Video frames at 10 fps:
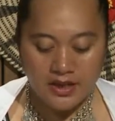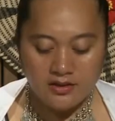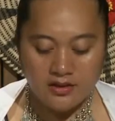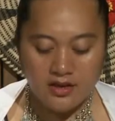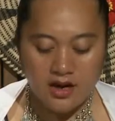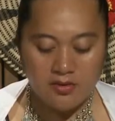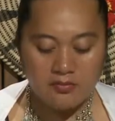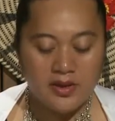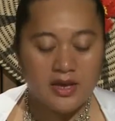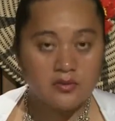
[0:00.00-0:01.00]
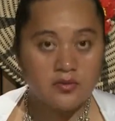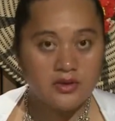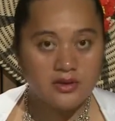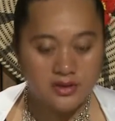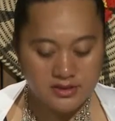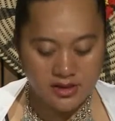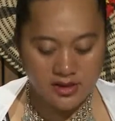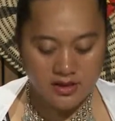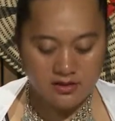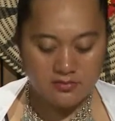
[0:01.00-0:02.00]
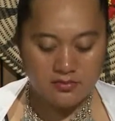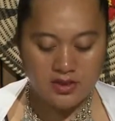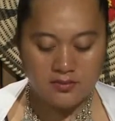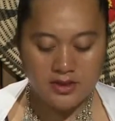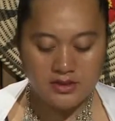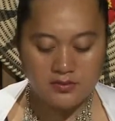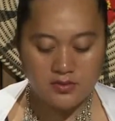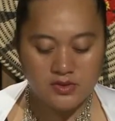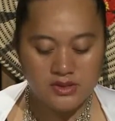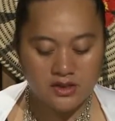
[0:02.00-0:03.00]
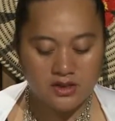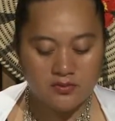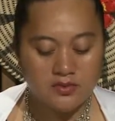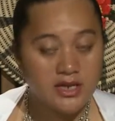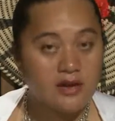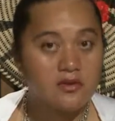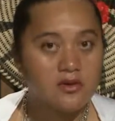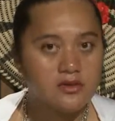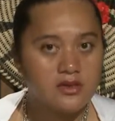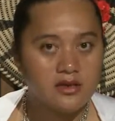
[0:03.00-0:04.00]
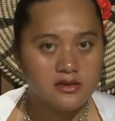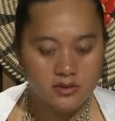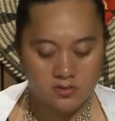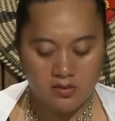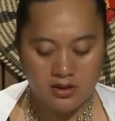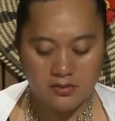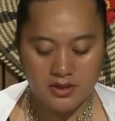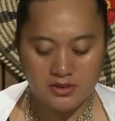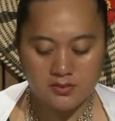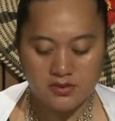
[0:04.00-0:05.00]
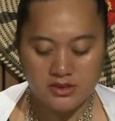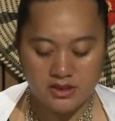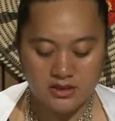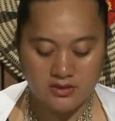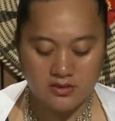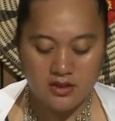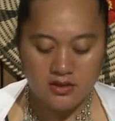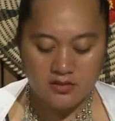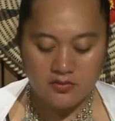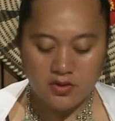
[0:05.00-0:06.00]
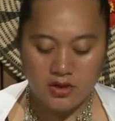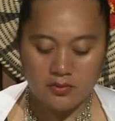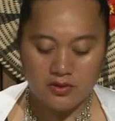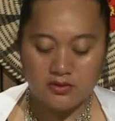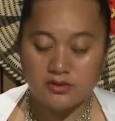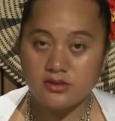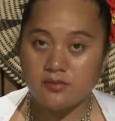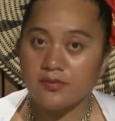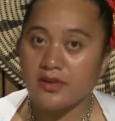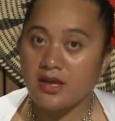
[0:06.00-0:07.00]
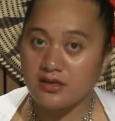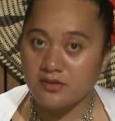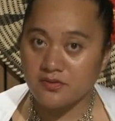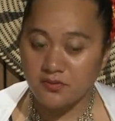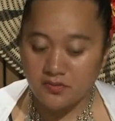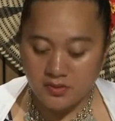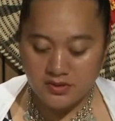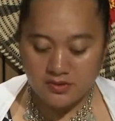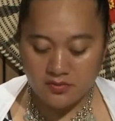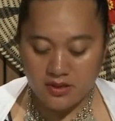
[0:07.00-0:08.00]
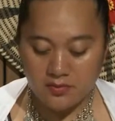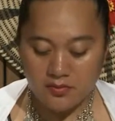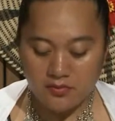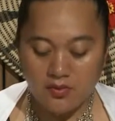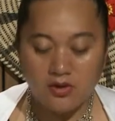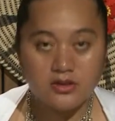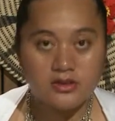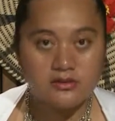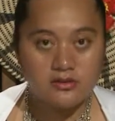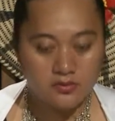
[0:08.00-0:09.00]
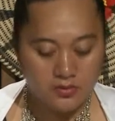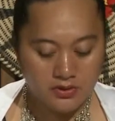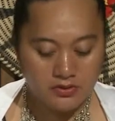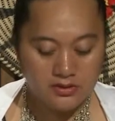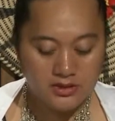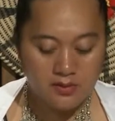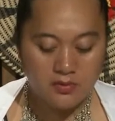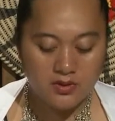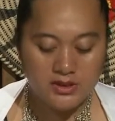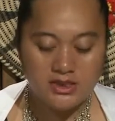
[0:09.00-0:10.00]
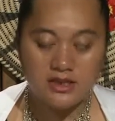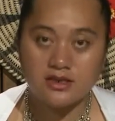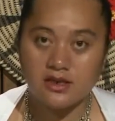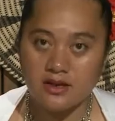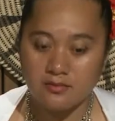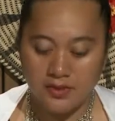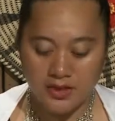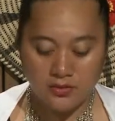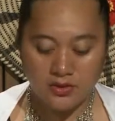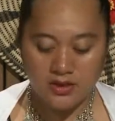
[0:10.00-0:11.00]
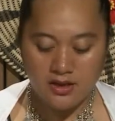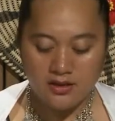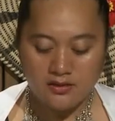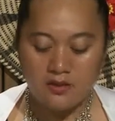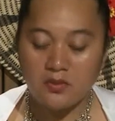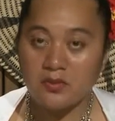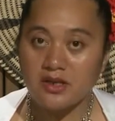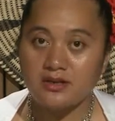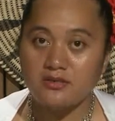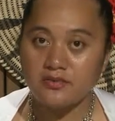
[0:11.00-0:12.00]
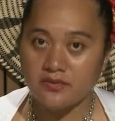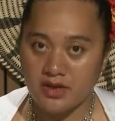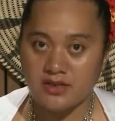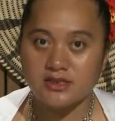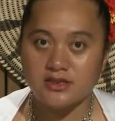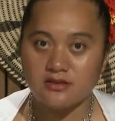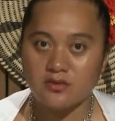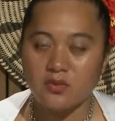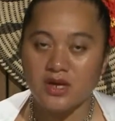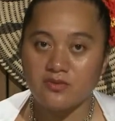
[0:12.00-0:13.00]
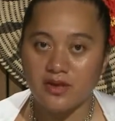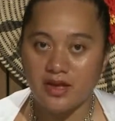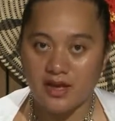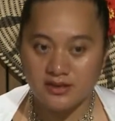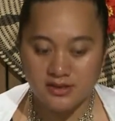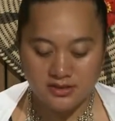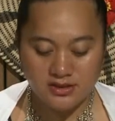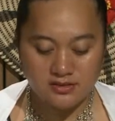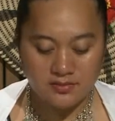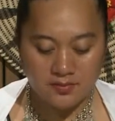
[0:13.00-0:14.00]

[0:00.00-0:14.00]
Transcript: The current bandwidth is 8 megabytes per second for downloads and 2 megabytes per second for uploads. As of the 1st of April, Rockets will double the satellite bandwidth. That will mean faster Wi-Fi access.